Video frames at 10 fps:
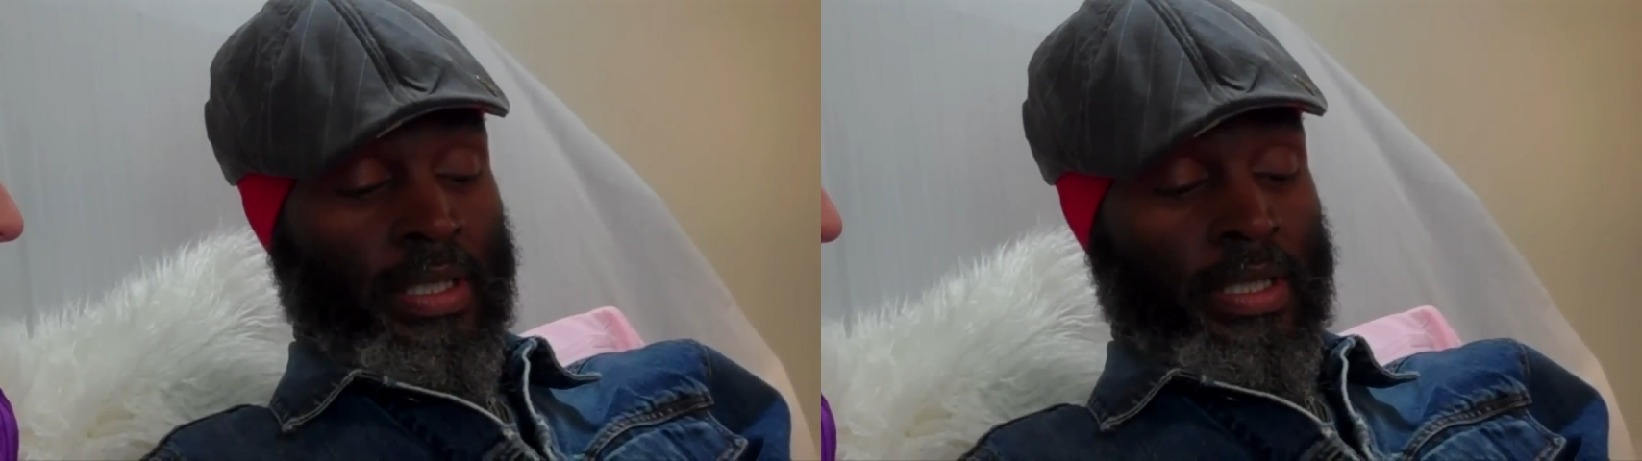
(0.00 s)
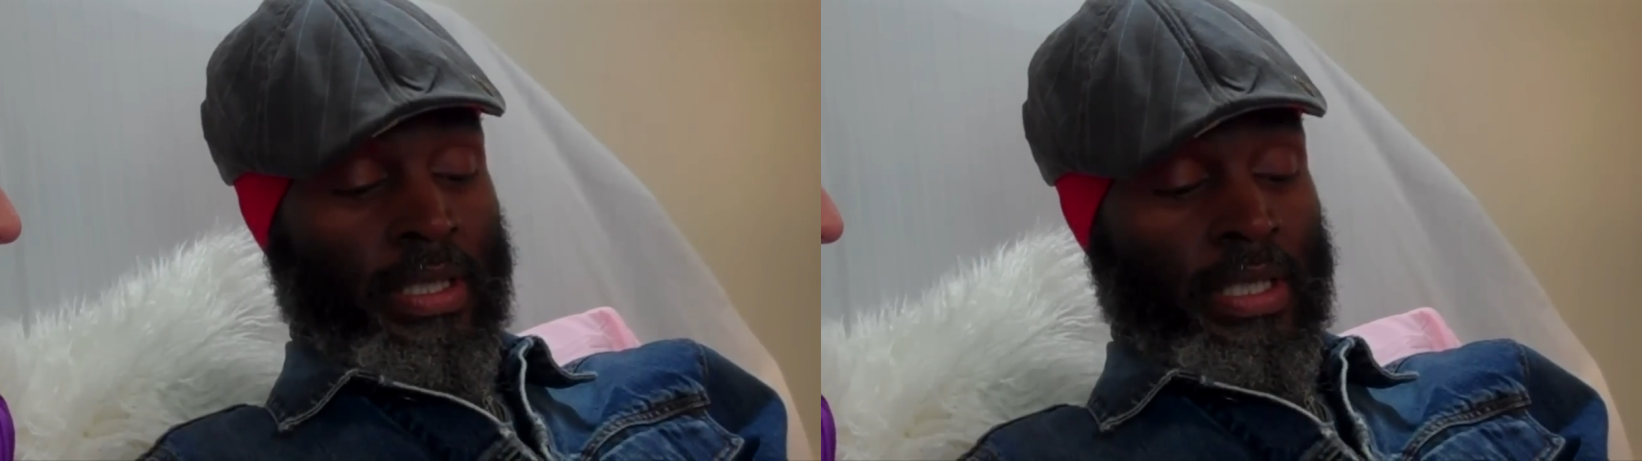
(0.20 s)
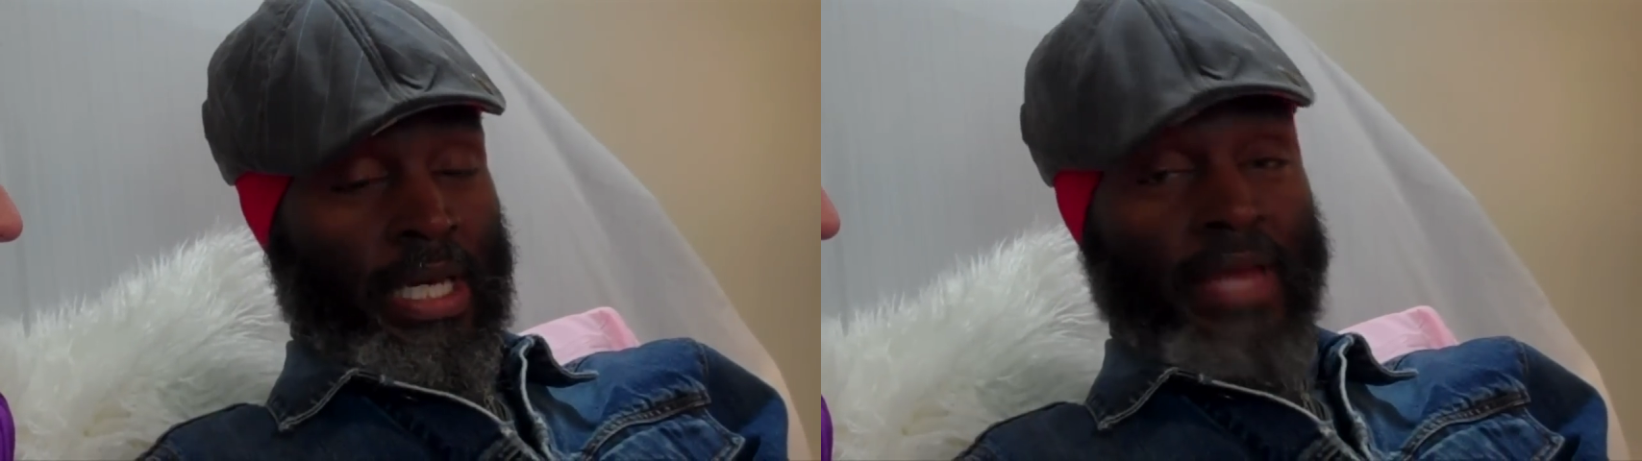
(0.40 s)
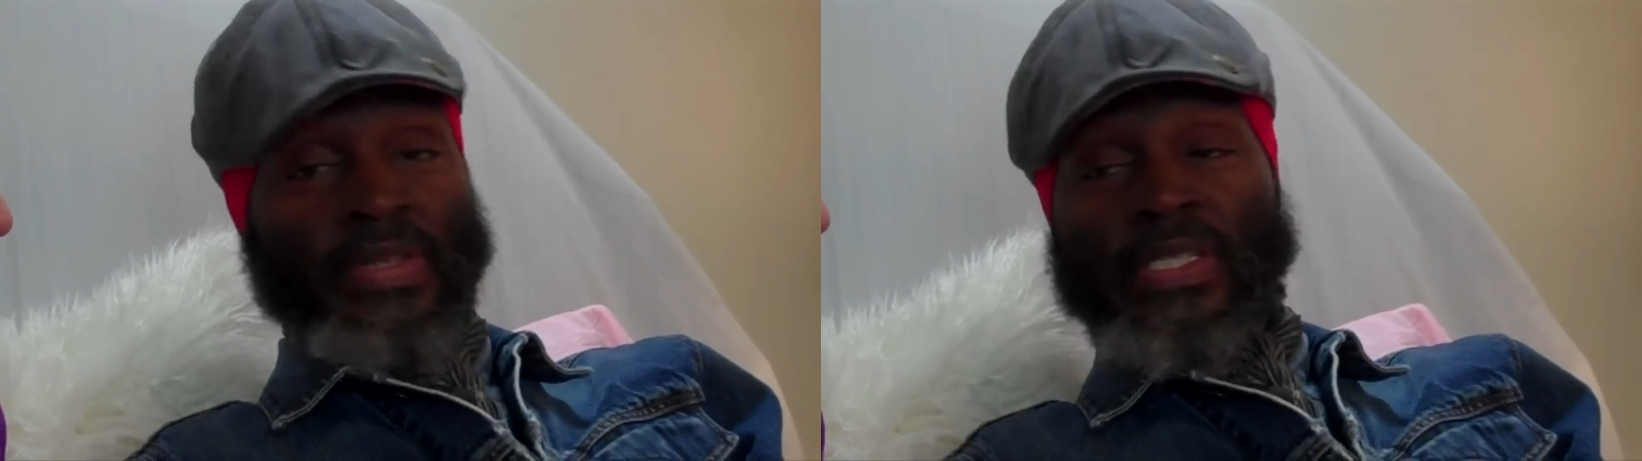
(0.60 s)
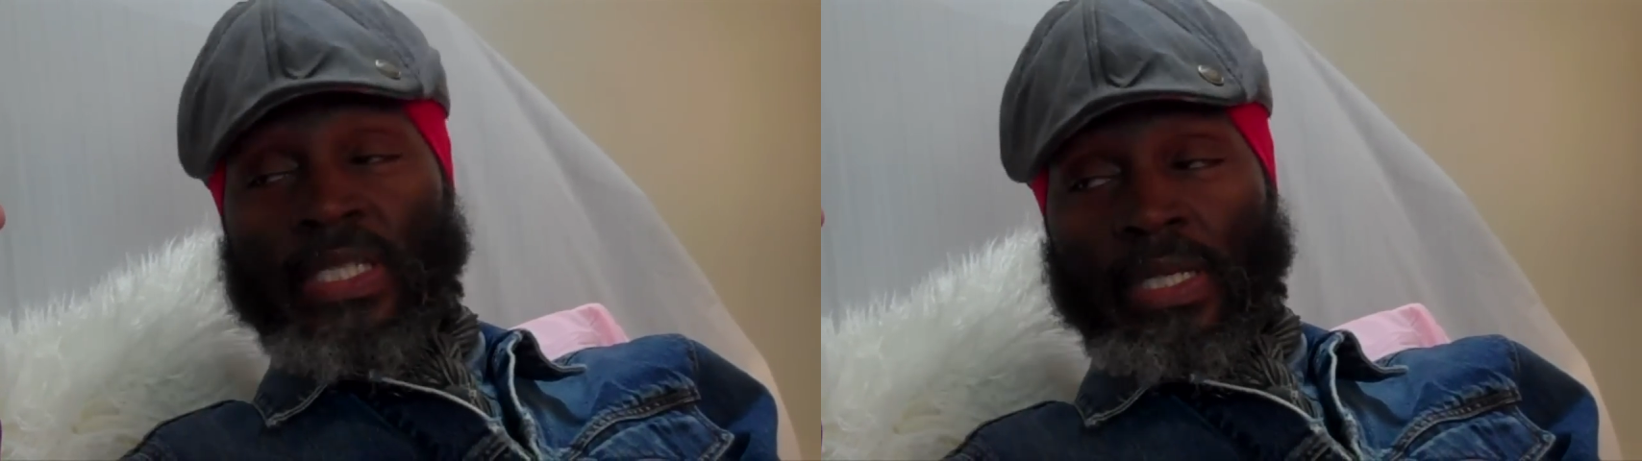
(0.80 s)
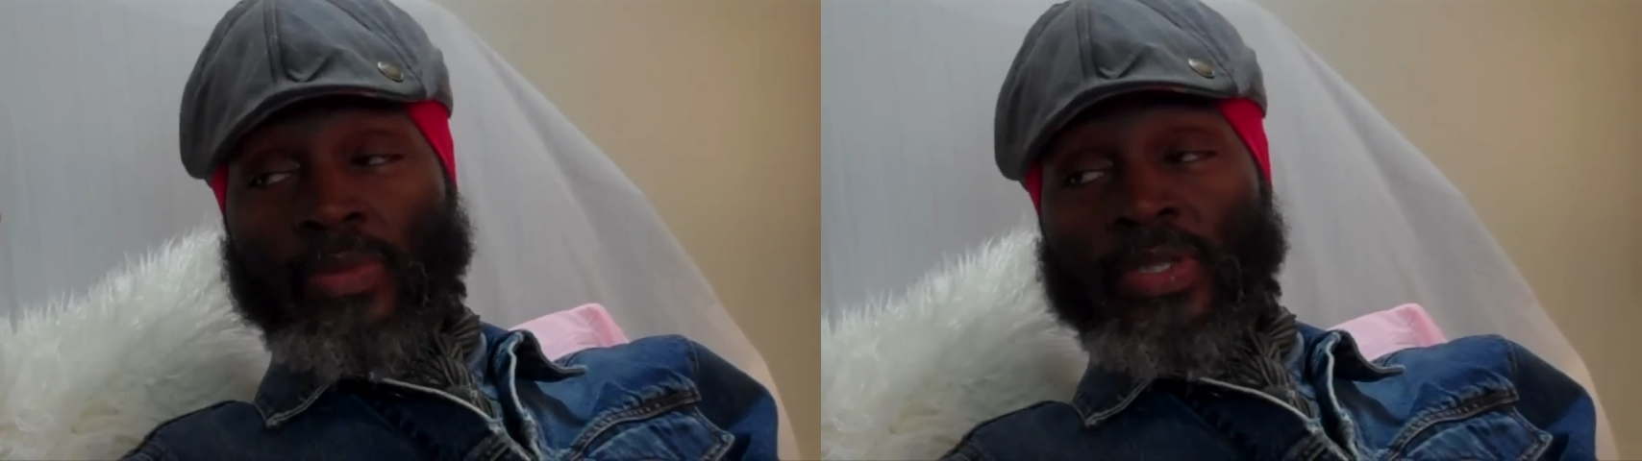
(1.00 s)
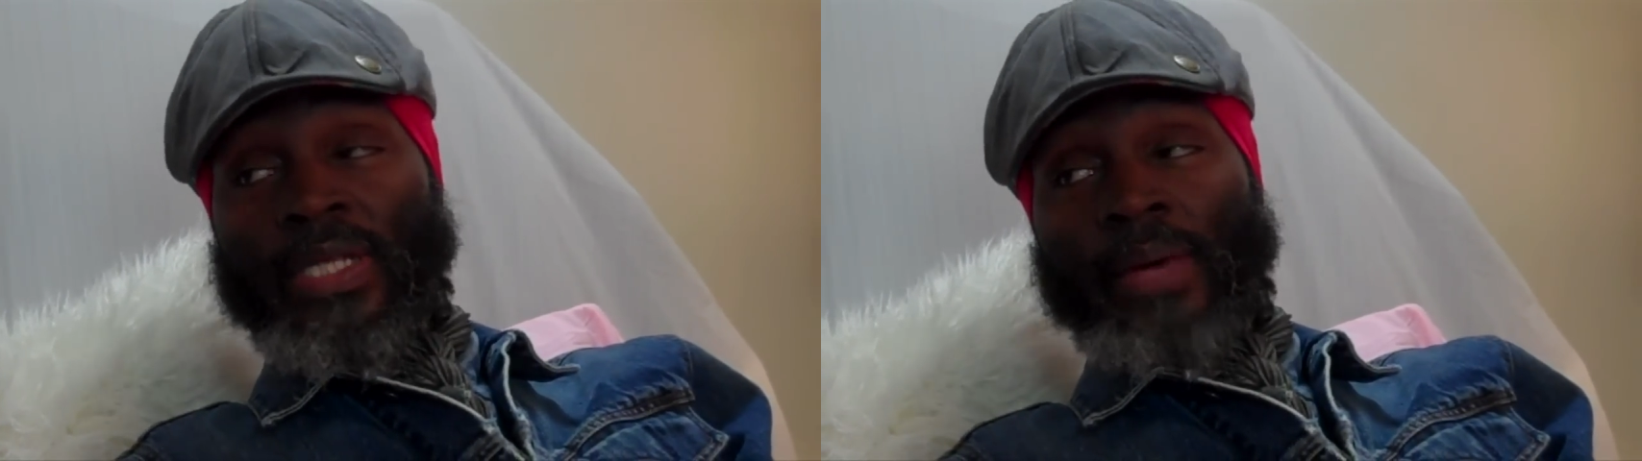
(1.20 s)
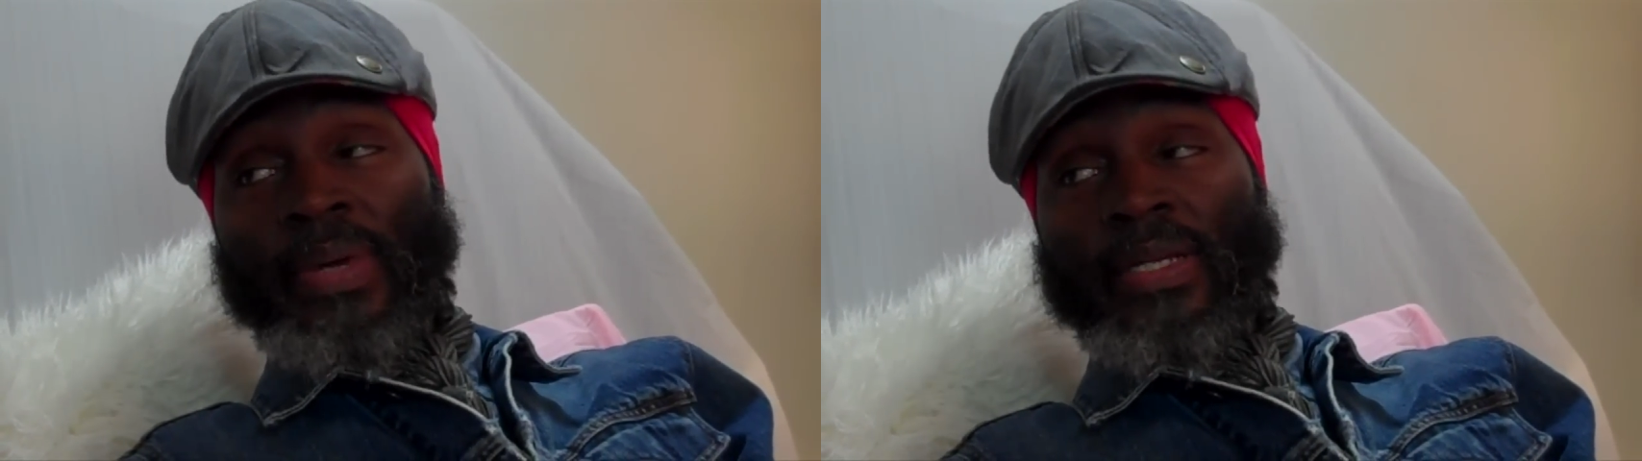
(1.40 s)
and the ceiling was
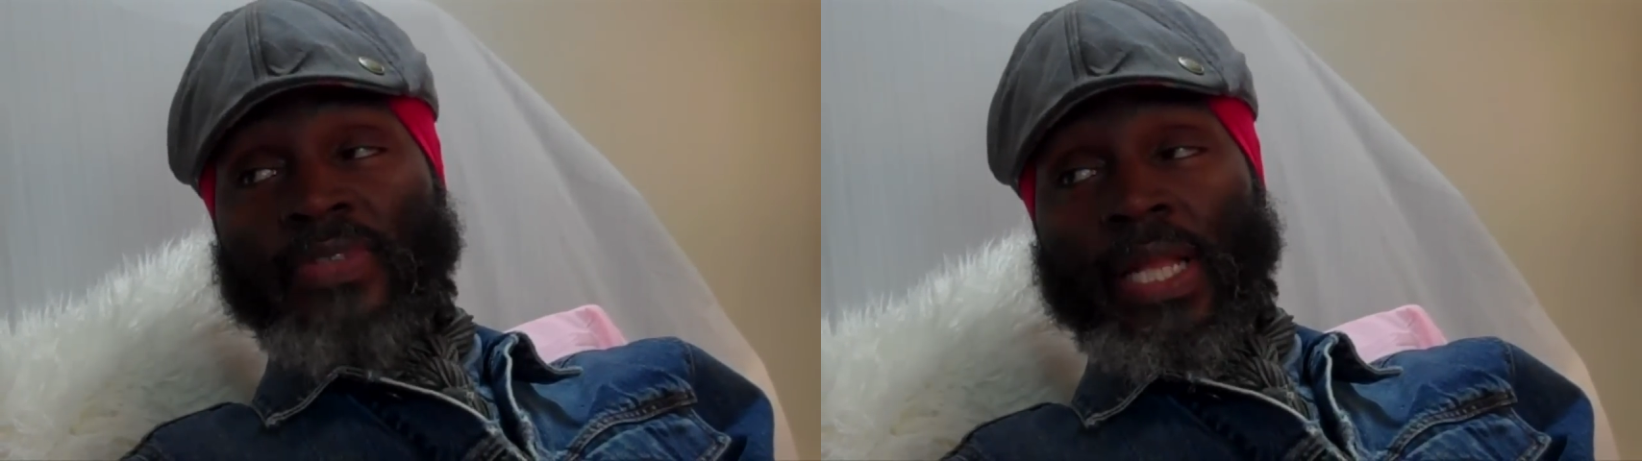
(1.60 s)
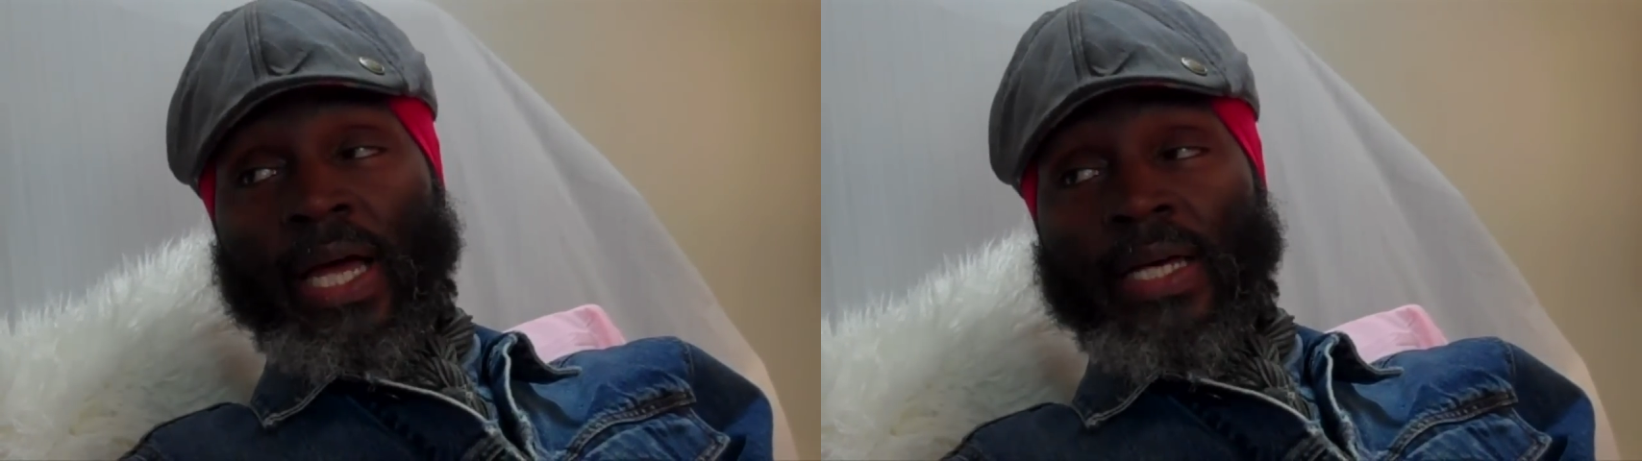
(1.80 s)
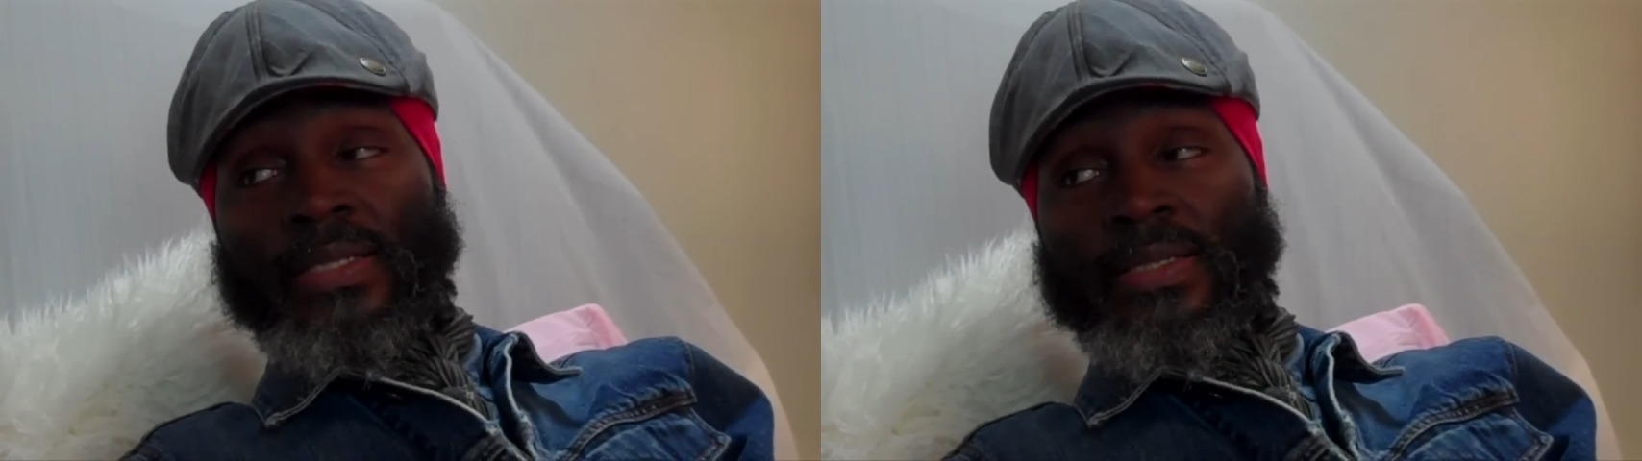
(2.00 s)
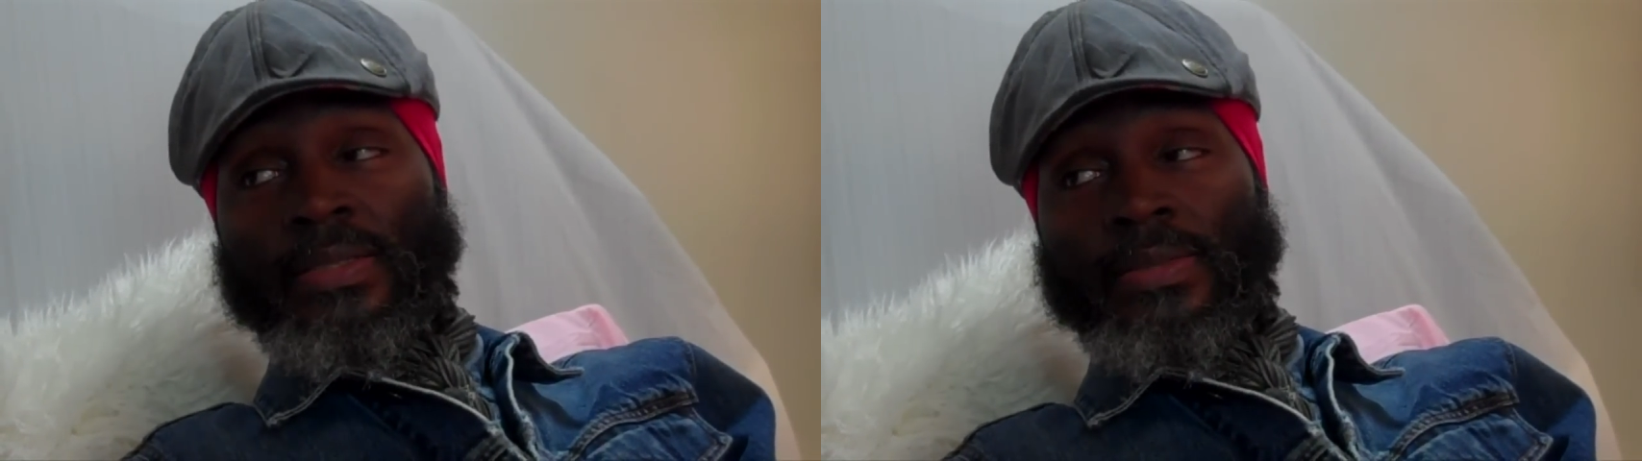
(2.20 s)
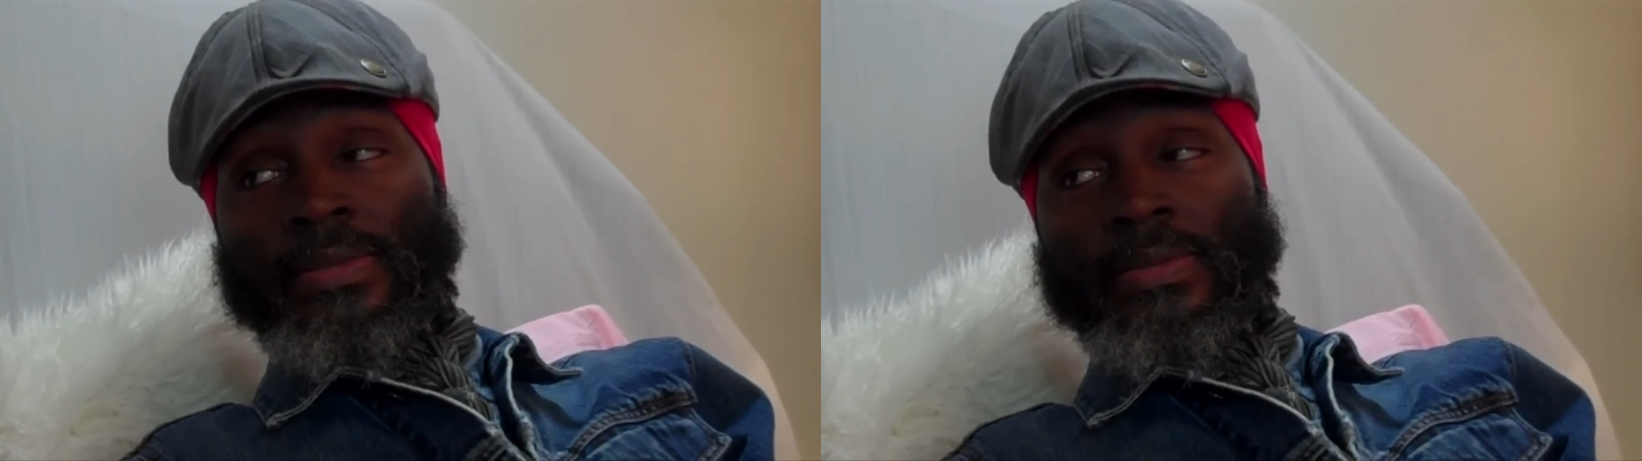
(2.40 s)
not made of glass.